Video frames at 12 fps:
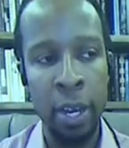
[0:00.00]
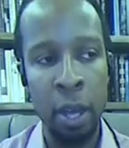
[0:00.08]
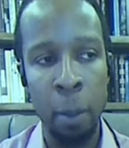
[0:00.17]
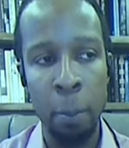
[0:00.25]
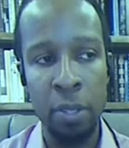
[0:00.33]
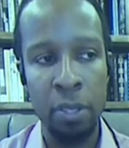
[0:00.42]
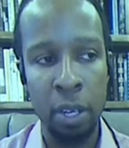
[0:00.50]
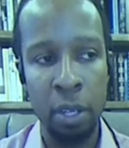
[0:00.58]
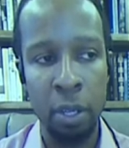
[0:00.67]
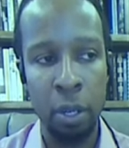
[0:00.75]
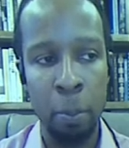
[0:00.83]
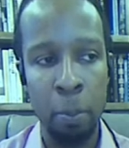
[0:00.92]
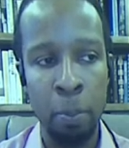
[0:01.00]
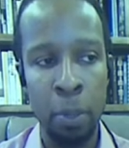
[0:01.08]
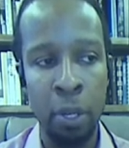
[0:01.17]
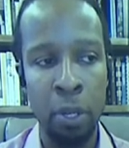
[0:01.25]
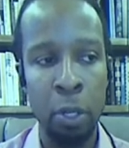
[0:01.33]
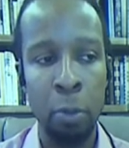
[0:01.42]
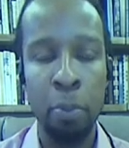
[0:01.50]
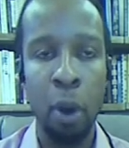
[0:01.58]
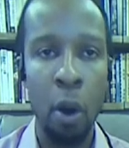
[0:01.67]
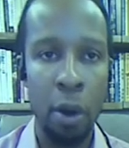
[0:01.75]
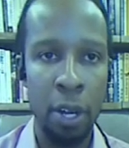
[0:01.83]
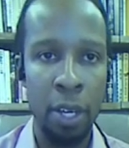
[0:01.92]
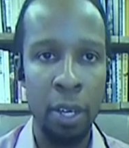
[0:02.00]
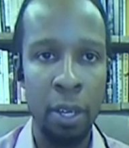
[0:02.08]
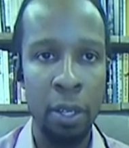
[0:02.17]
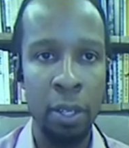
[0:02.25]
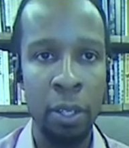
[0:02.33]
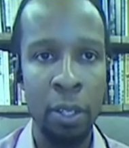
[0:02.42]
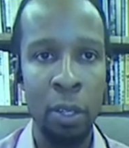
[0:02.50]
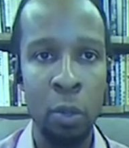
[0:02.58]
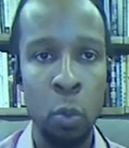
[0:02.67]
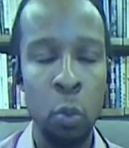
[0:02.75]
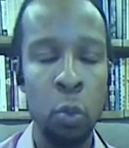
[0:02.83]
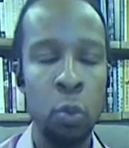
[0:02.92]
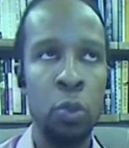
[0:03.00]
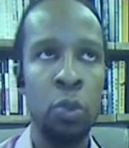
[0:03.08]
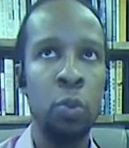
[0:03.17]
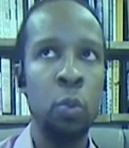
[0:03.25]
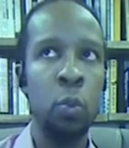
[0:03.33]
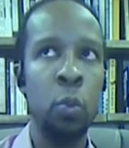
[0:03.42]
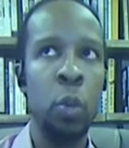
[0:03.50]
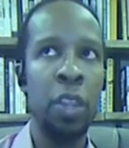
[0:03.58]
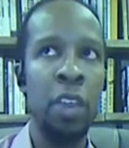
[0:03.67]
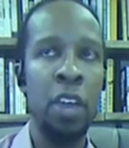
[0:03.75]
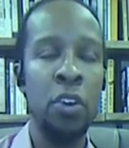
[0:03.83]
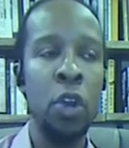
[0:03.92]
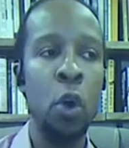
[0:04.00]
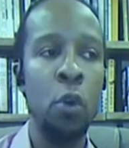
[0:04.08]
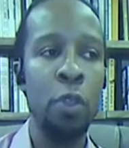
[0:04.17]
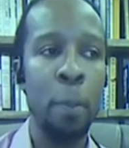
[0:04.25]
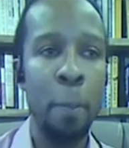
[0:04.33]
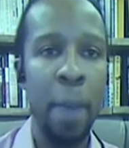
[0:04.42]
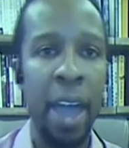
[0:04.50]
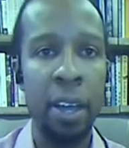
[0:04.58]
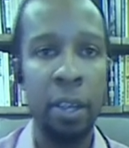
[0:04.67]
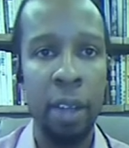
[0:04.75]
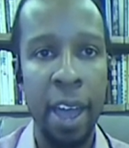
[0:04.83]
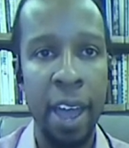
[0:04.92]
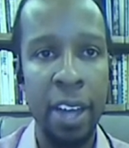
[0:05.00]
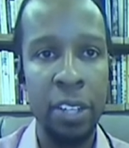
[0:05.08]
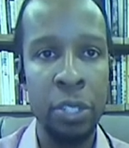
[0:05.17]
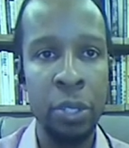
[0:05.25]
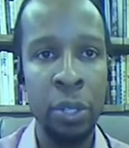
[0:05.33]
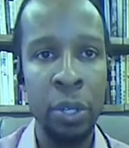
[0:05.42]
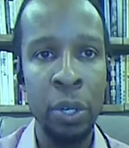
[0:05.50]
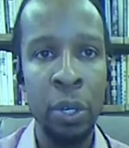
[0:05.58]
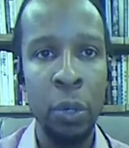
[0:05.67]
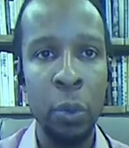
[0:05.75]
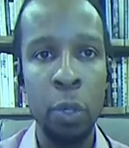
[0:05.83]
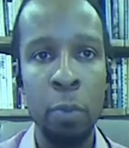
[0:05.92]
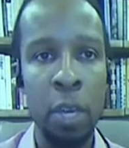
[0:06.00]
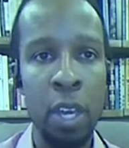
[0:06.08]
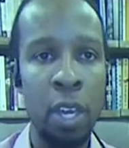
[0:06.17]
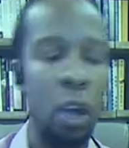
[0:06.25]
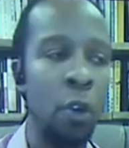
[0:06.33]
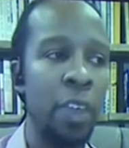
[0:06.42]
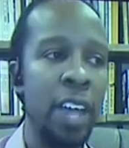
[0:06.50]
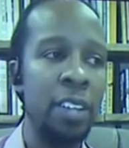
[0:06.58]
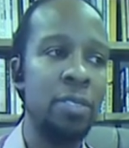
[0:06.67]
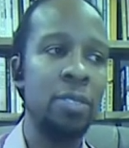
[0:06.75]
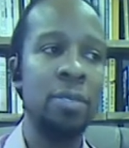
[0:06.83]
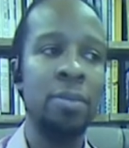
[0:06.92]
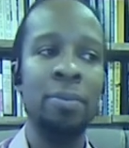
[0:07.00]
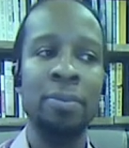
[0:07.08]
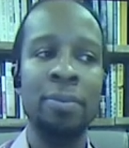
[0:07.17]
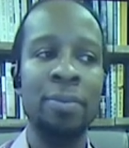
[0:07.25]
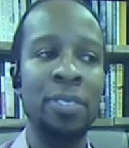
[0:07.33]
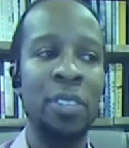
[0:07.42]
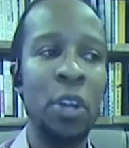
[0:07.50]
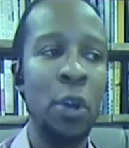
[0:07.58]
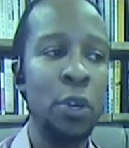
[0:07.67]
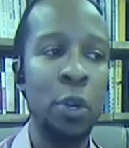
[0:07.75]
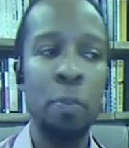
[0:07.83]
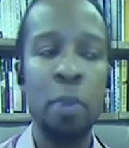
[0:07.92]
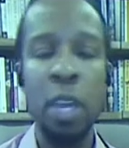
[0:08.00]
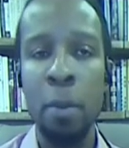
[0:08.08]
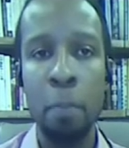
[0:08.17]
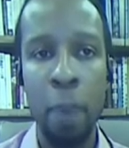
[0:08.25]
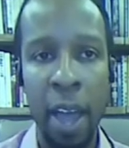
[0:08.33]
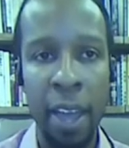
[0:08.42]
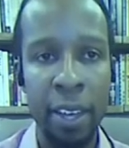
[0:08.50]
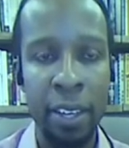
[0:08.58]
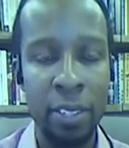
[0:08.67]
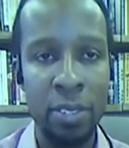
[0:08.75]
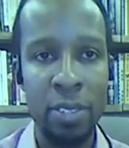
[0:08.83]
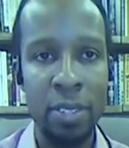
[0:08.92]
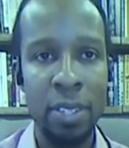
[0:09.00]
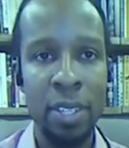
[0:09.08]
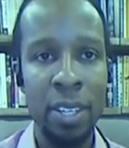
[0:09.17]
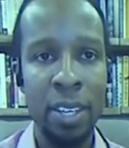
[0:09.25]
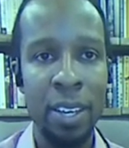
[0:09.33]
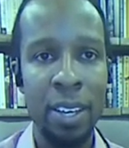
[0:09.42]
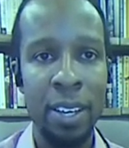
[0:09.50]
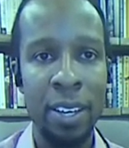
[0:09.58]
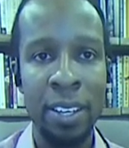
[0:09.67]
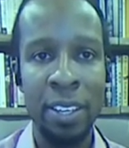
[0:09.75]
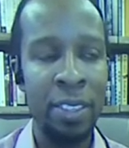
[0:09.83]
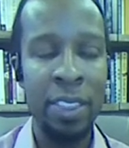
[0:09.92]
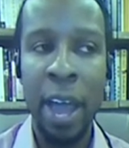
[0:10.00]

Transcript: a particular political party, when they know the backlash would be, oh, that's, you know, you're being biased. That